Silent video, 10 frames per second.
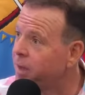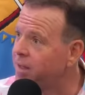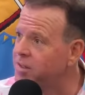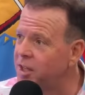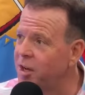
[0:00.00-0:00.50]

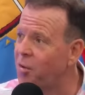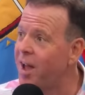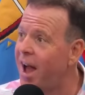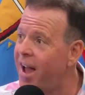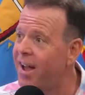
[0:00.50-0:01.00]
Latino
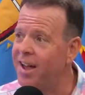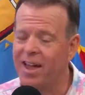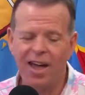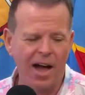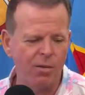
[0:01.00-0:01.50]
guy.
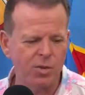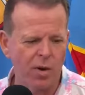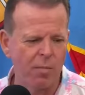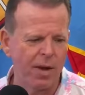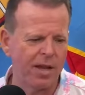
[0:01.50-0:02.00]
I was
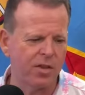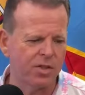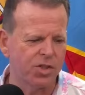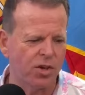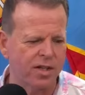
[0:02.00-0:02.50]
wearing a
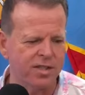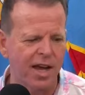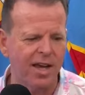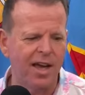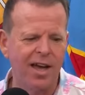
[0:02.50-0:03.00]
Panthers shirt. He's
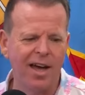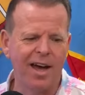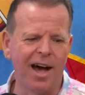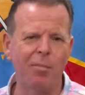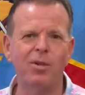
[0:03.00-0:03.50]
like,
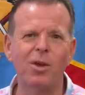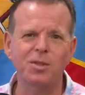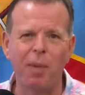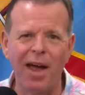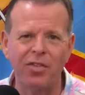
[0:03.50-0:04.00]
how about
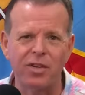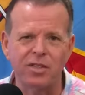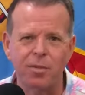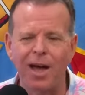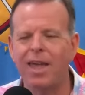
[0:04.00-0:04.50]
those
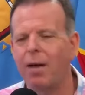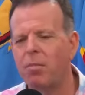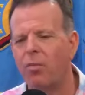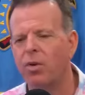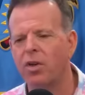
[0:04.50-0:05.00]
Panthers? I'm
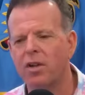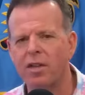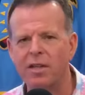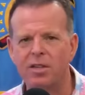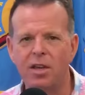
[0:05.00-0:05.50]
not real good at
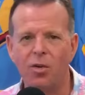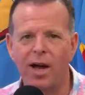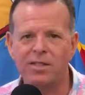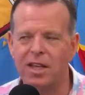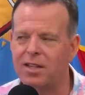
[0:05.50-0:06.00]
the Latino accent.